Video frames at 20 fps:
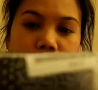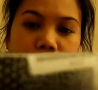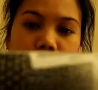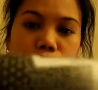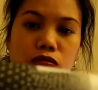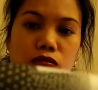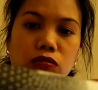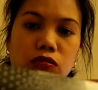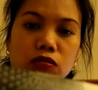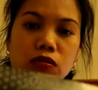
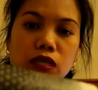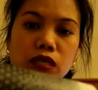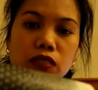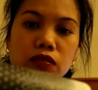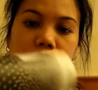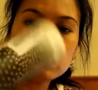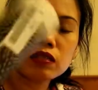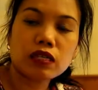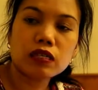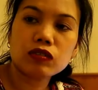So,
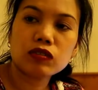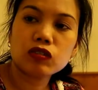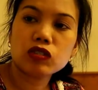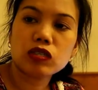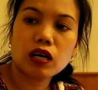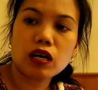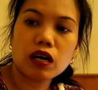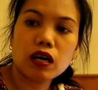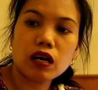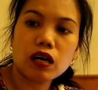ano lang
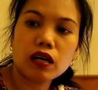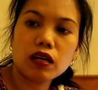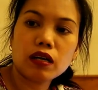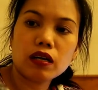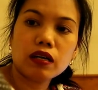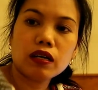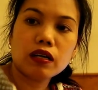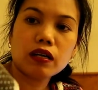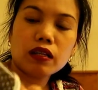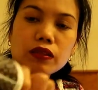siya?
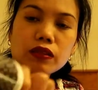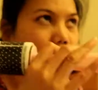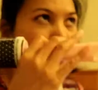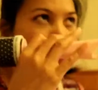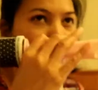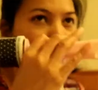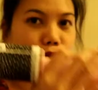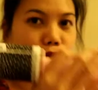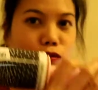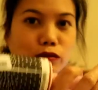
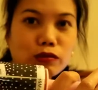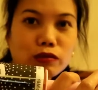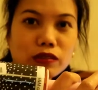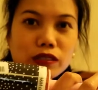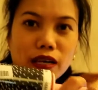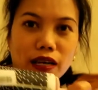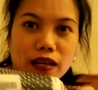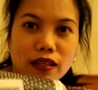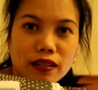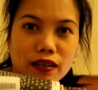
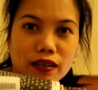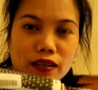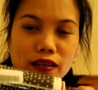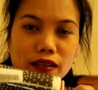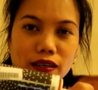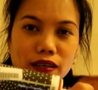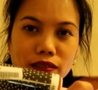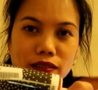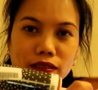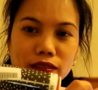
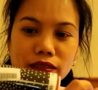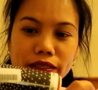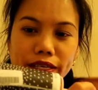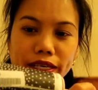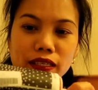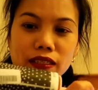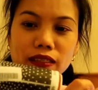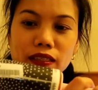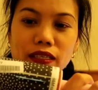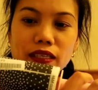$2.99
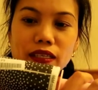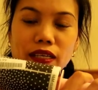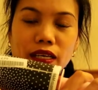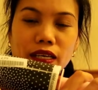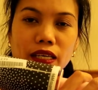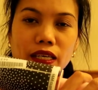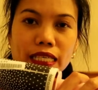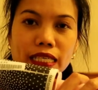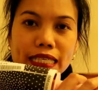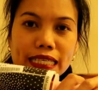
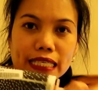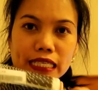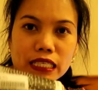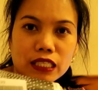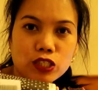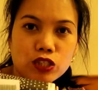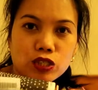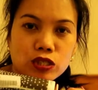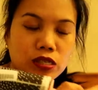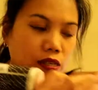
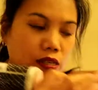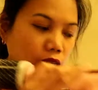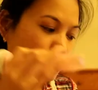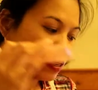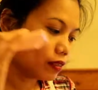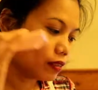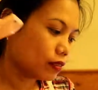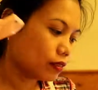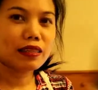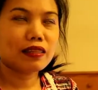each.
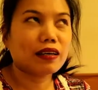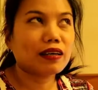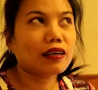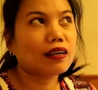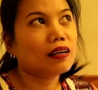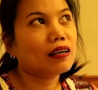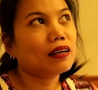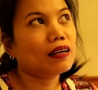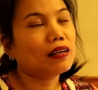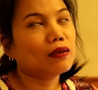
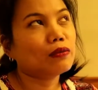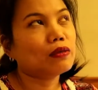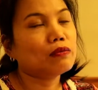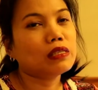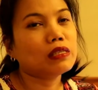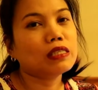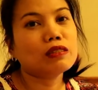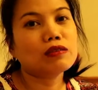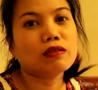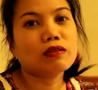We
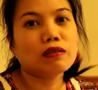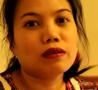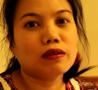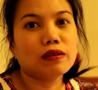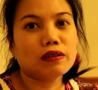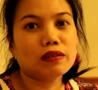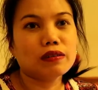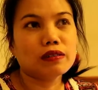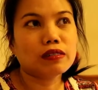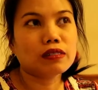went to
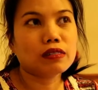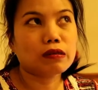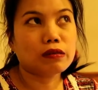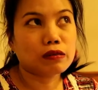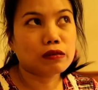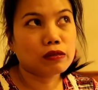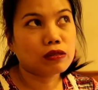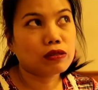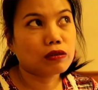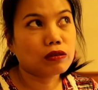Kohl's
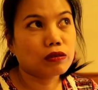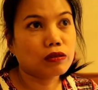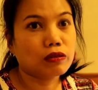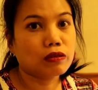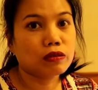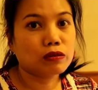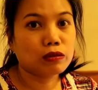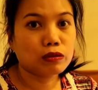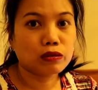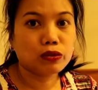
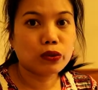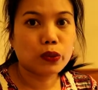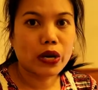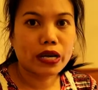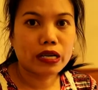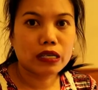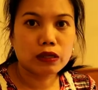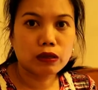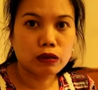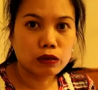also to do
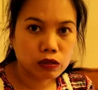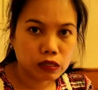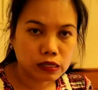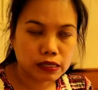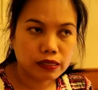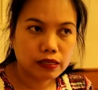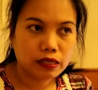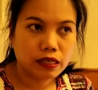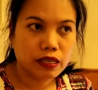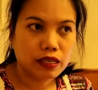our
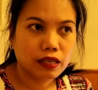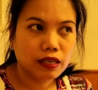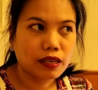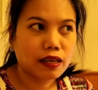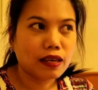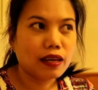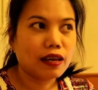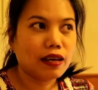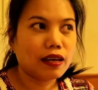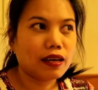grocery.
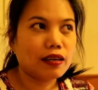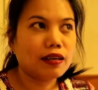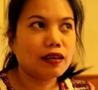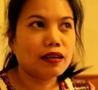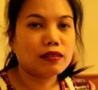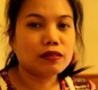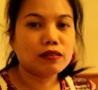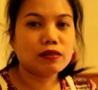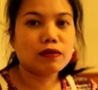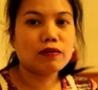And
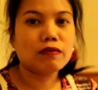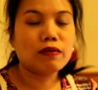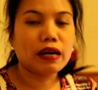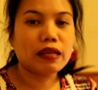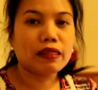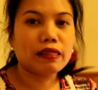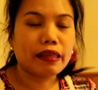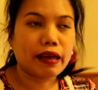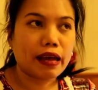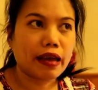I saw
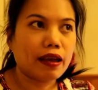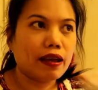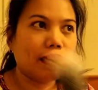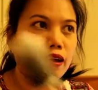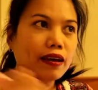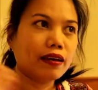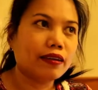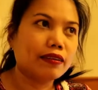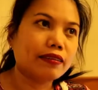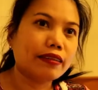one there.
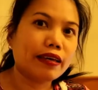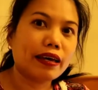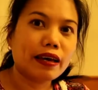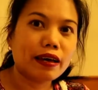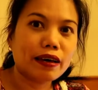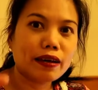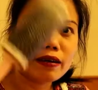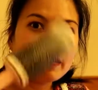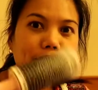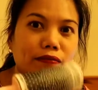And they
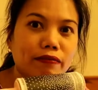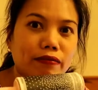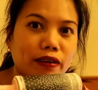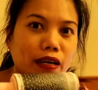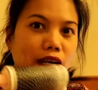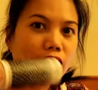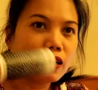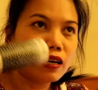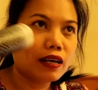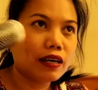have
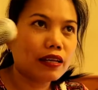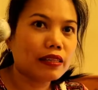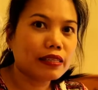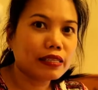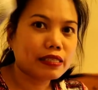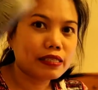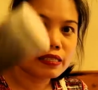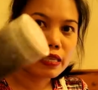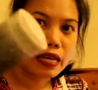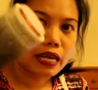the
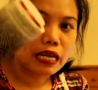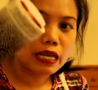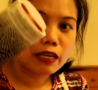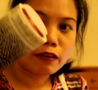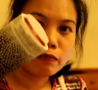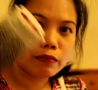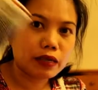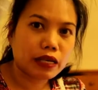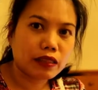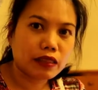
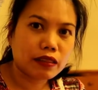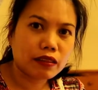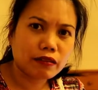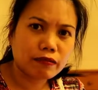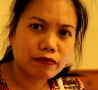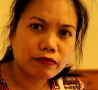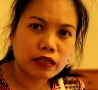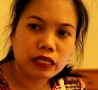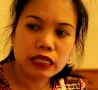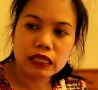same but
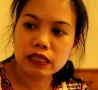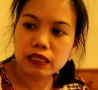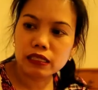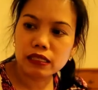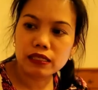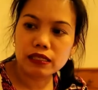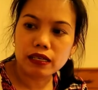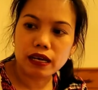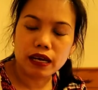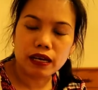different
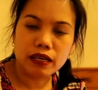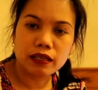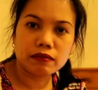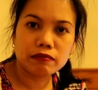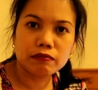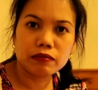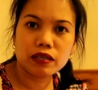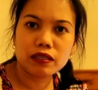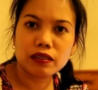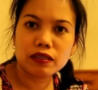design.
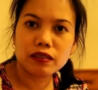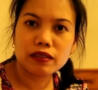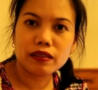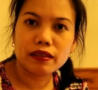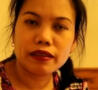But